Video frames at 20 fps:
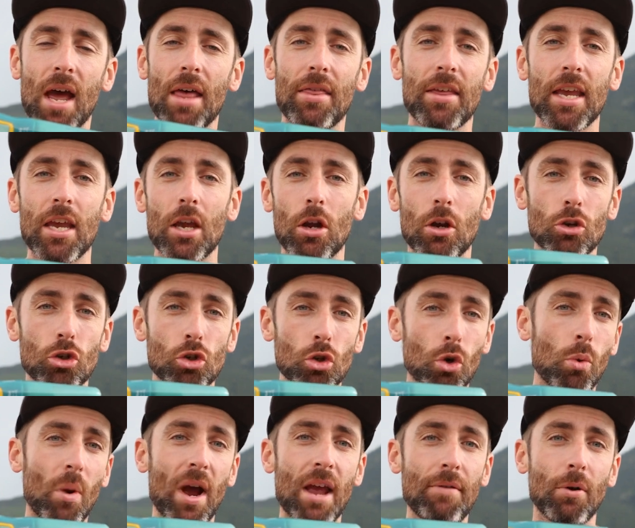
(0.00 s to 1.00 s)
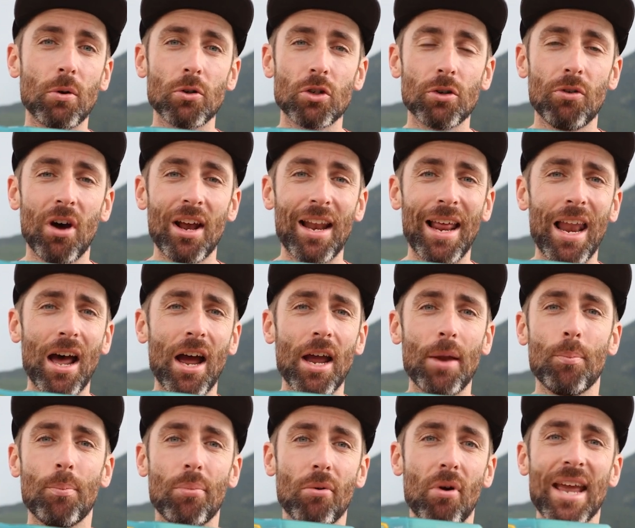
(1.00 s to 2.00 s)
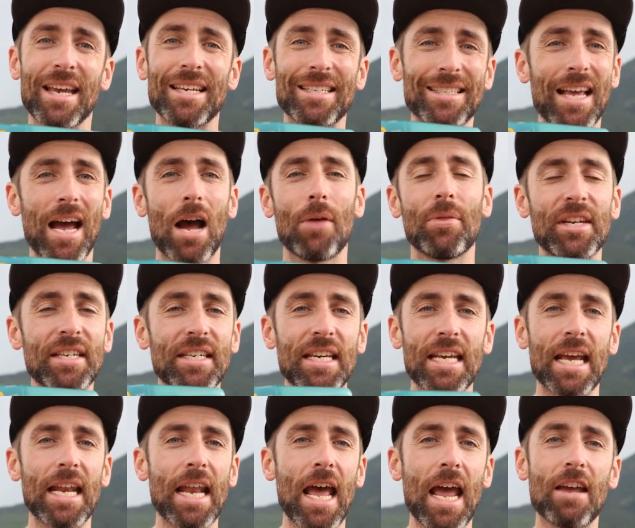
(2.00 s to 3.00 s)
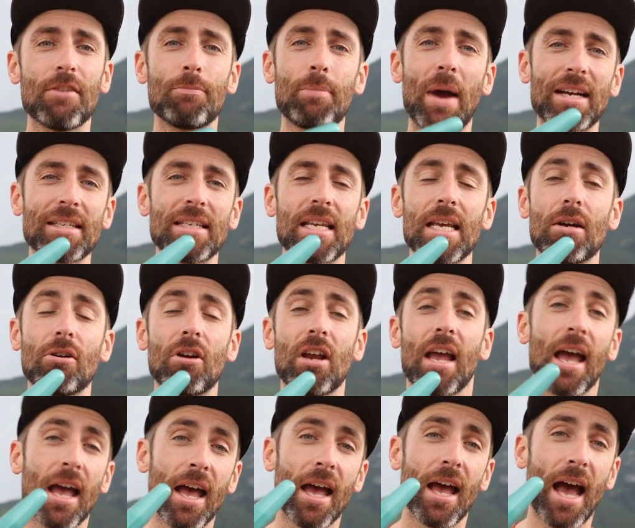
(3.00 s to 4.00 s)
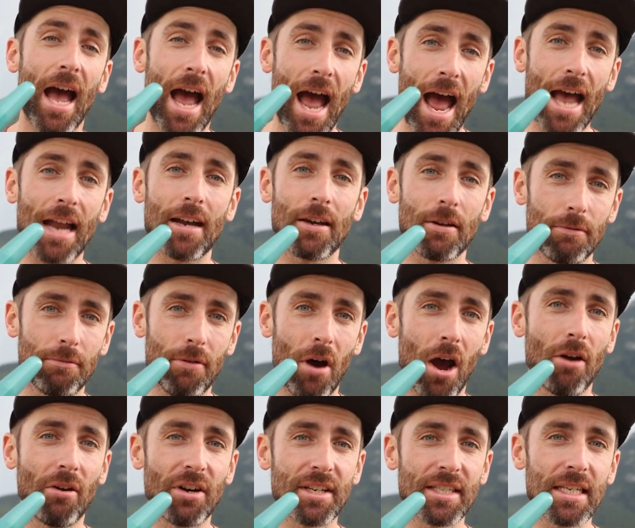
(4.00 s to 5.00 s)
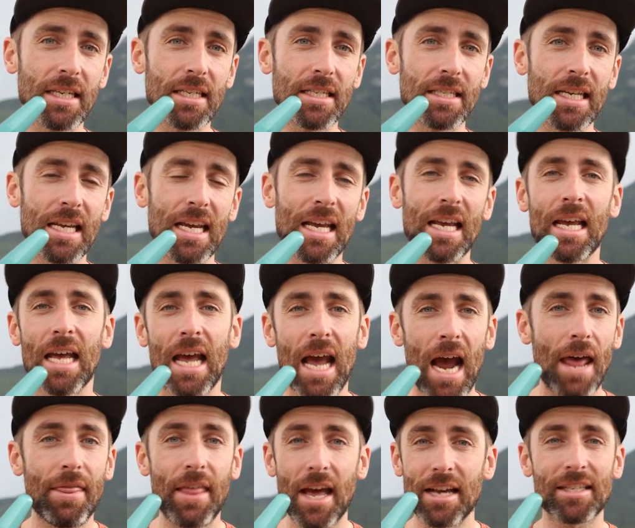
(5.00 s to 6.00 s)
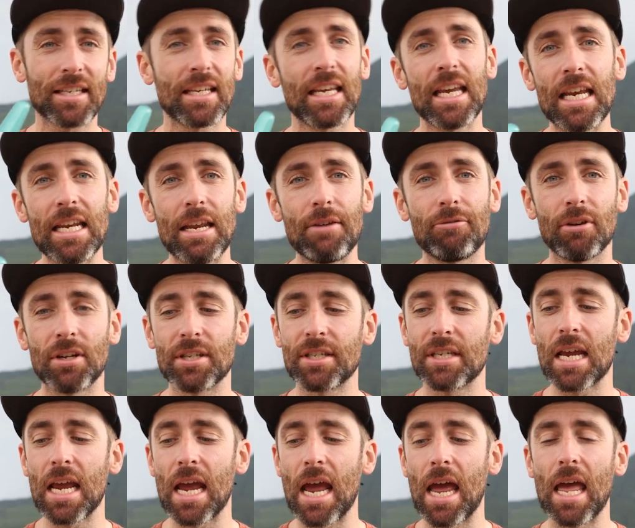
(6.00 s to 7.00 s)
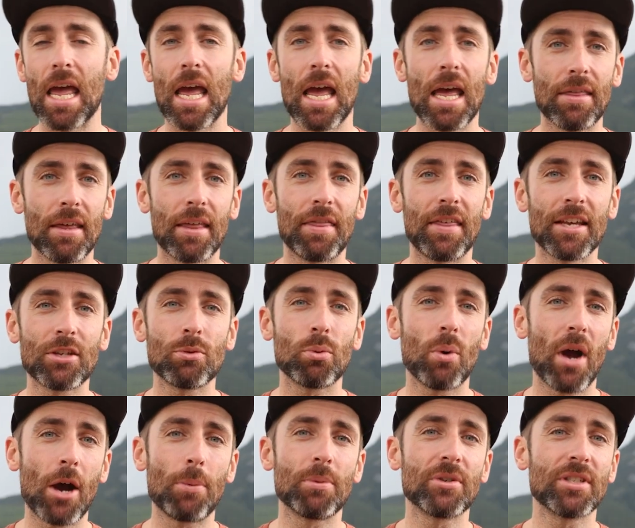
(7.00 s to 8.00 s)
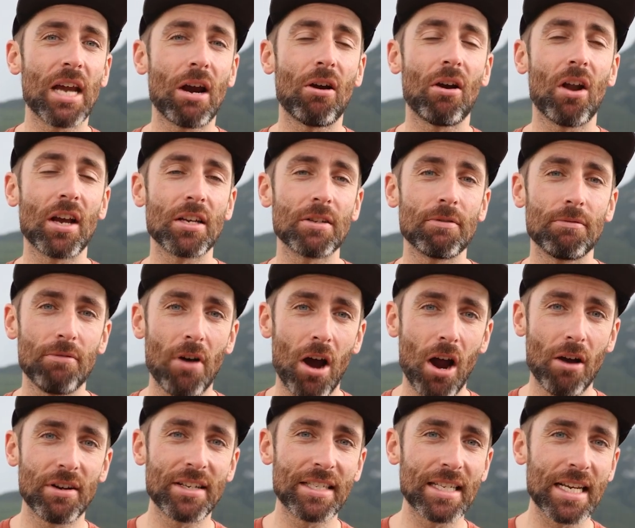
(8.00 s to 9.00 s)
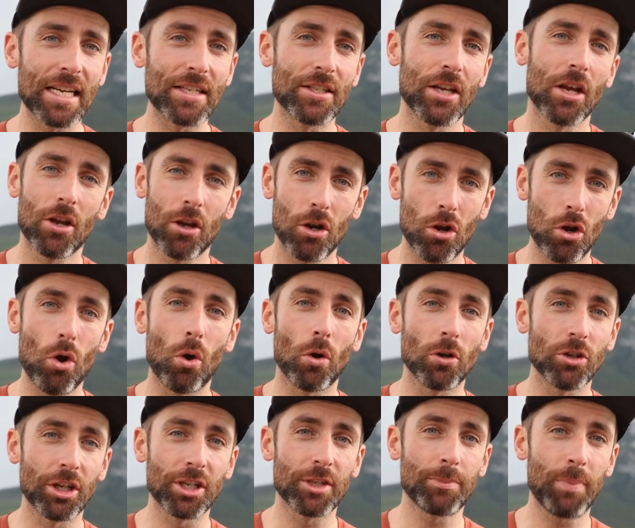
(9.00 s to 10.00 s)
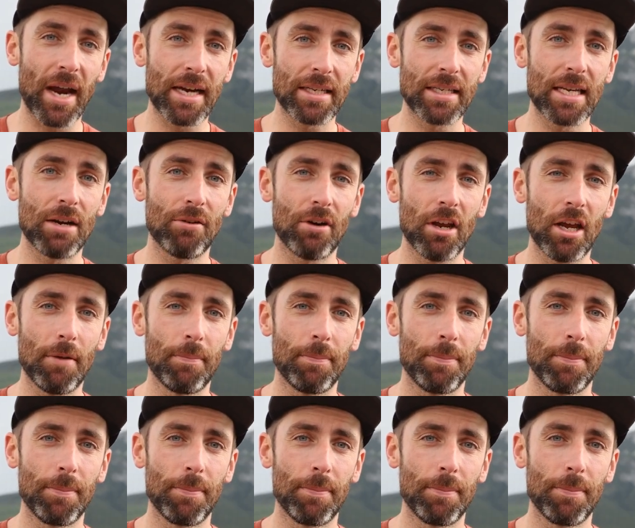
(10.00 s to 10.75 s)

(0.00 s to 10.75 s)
where the shortwave ultraviolet light breaks down the DNA of bacteria and viruses. And that's the key difference here, that this will help sterilize viruses, not just bacteria.